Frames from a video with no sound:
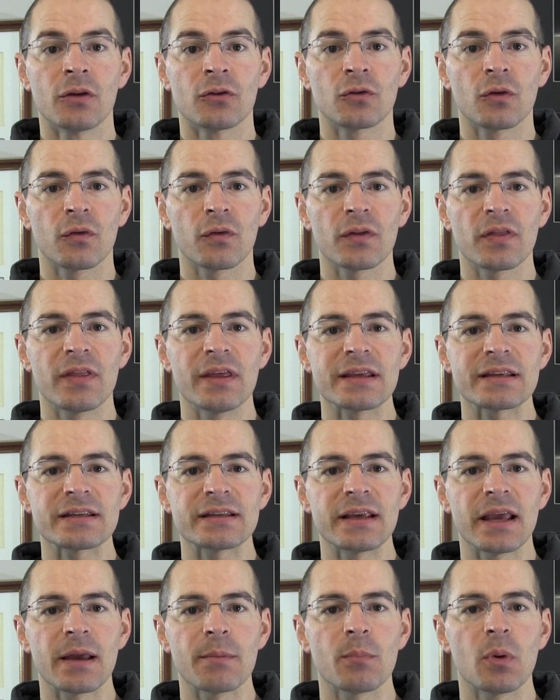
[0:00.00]
So for this
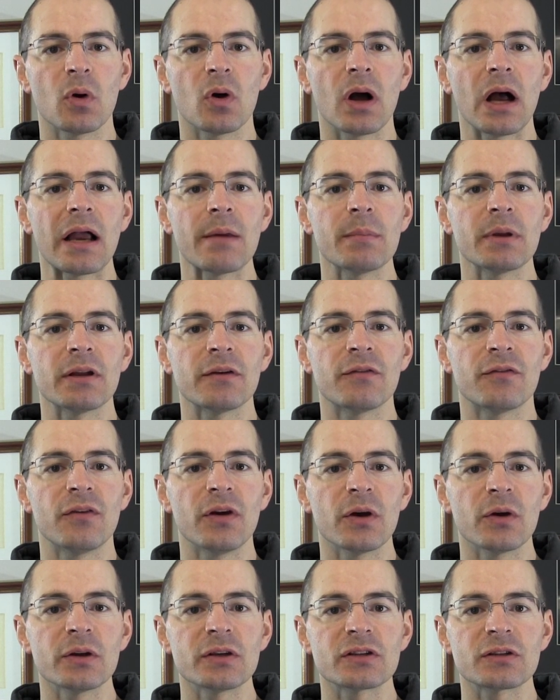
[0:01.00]
sample, I'm in a
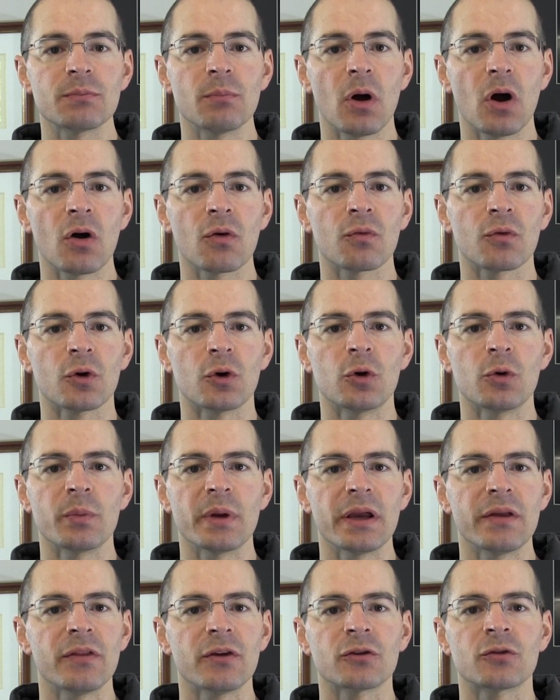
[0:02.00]
very small room
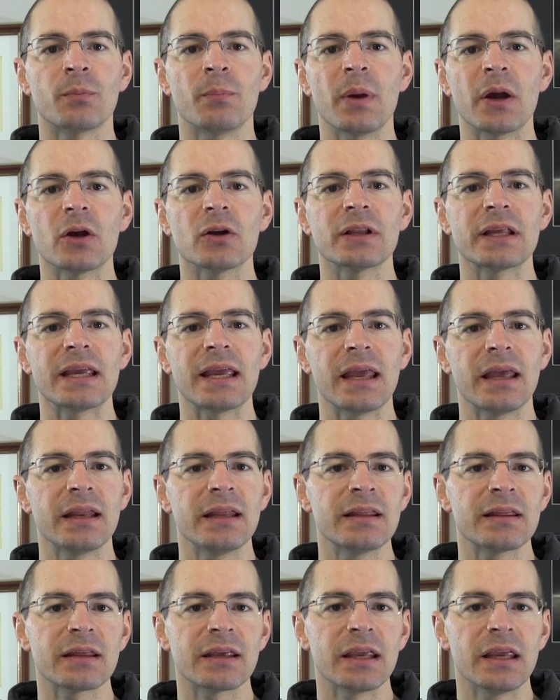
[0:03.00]
and there's barely
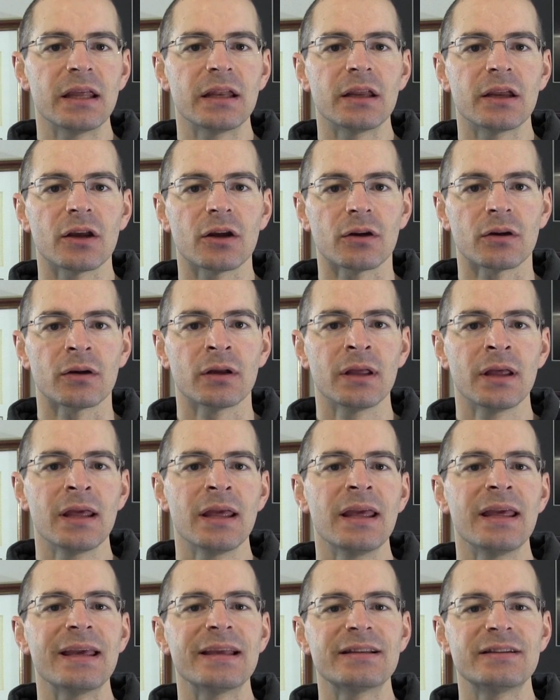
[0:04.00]
anything in here.
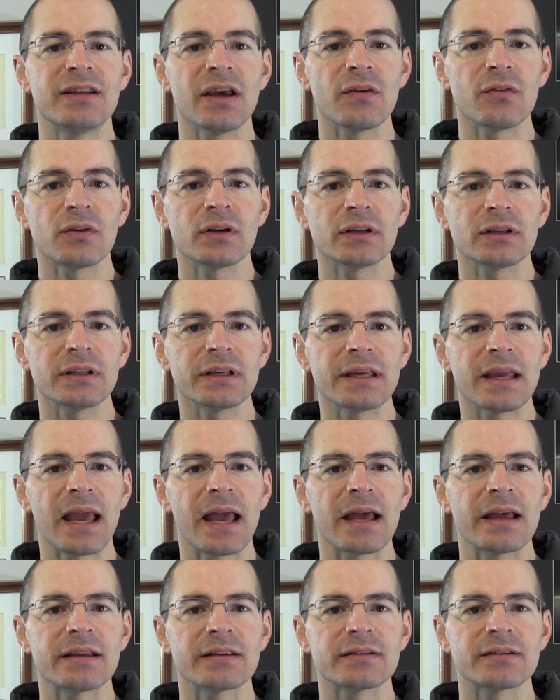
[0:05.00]
It definitely
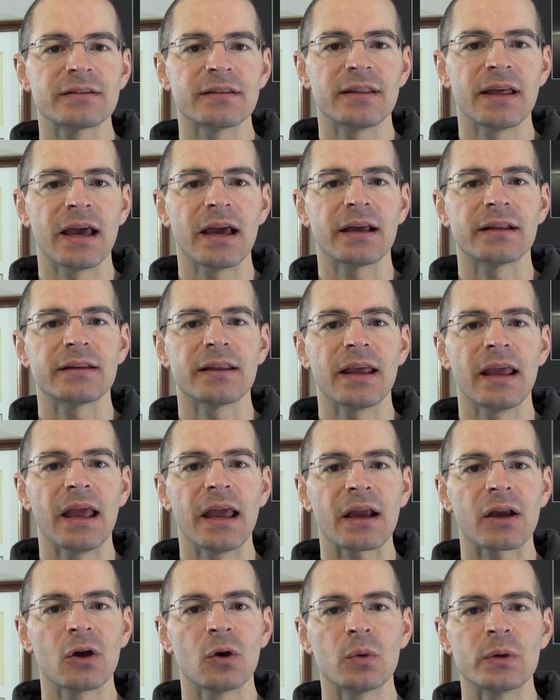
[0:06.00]
has that
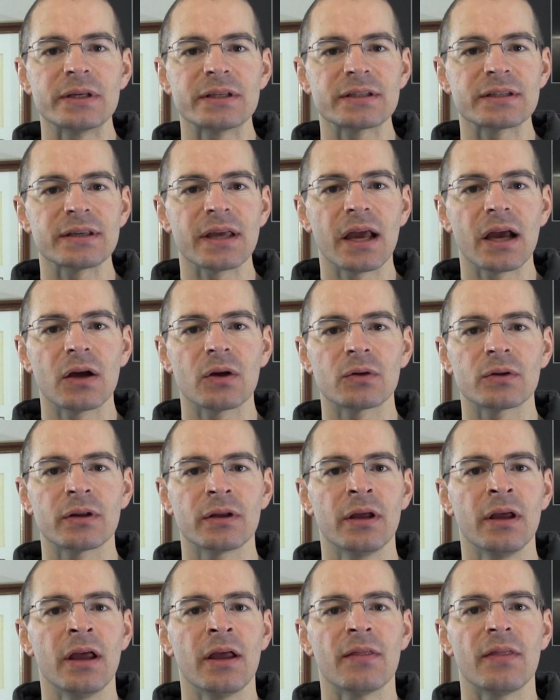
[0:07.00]
echoey sound,
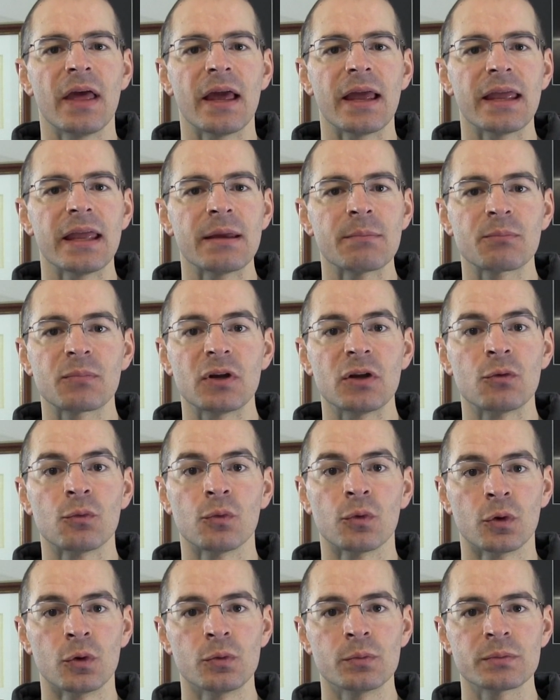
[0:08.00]
that empty
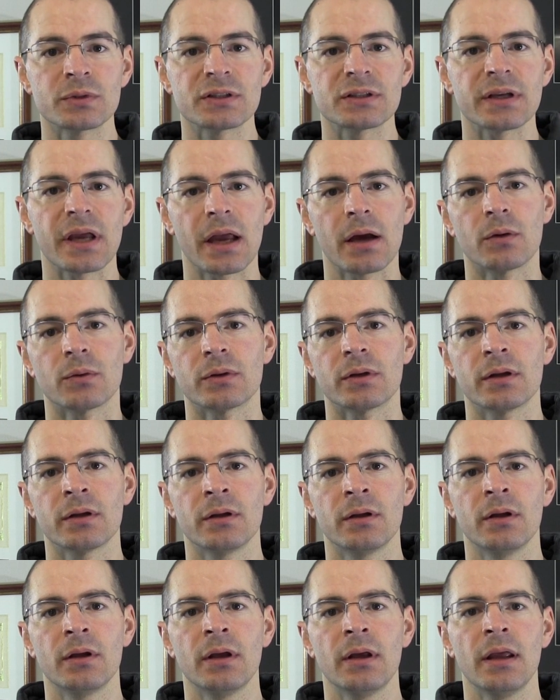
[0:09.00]
room sound.
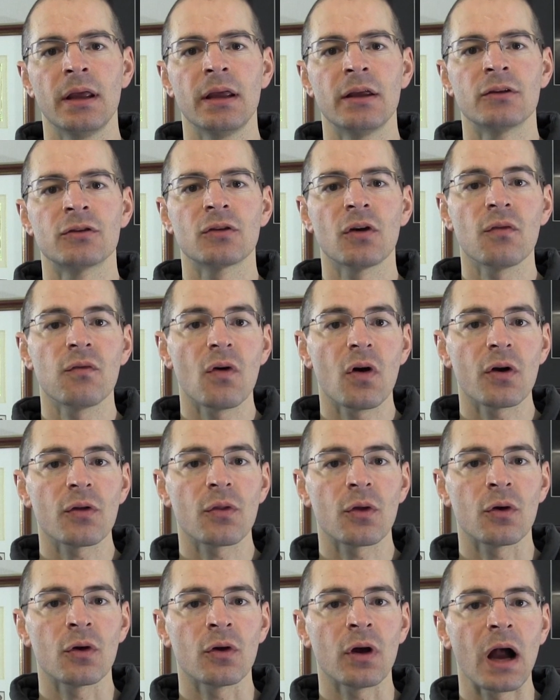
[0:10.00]
So far
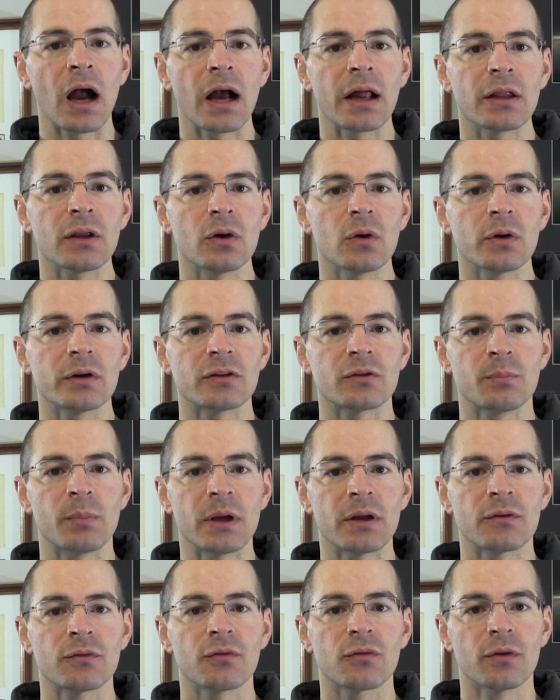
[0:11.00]
the audio has
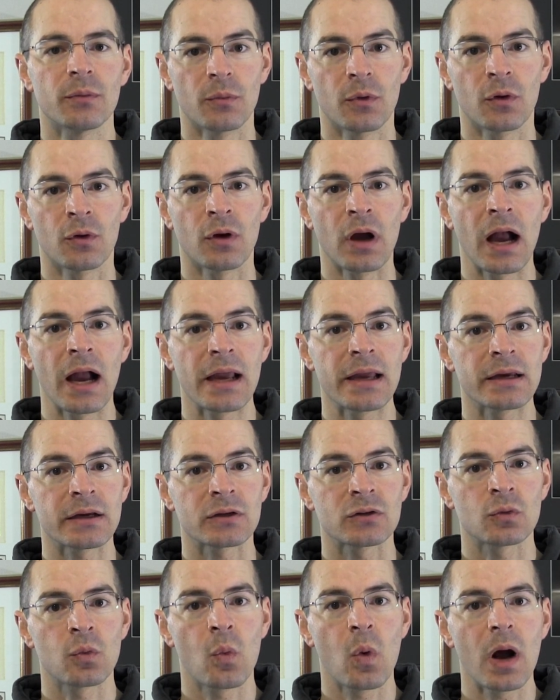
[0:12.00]
been from the
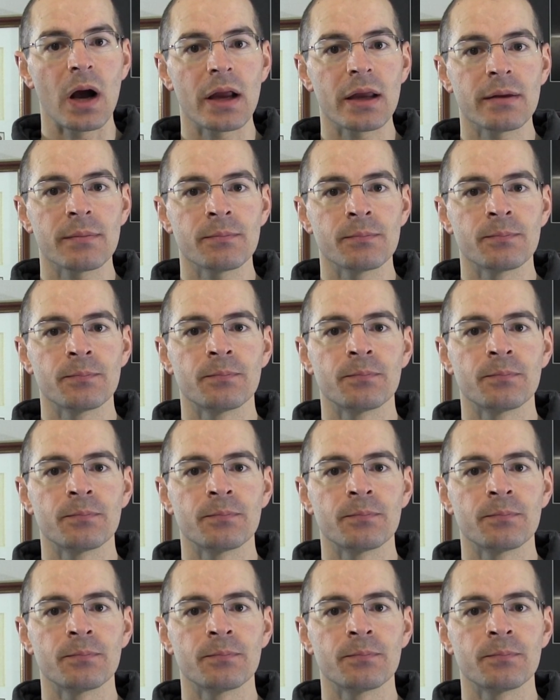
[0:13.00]
iXY.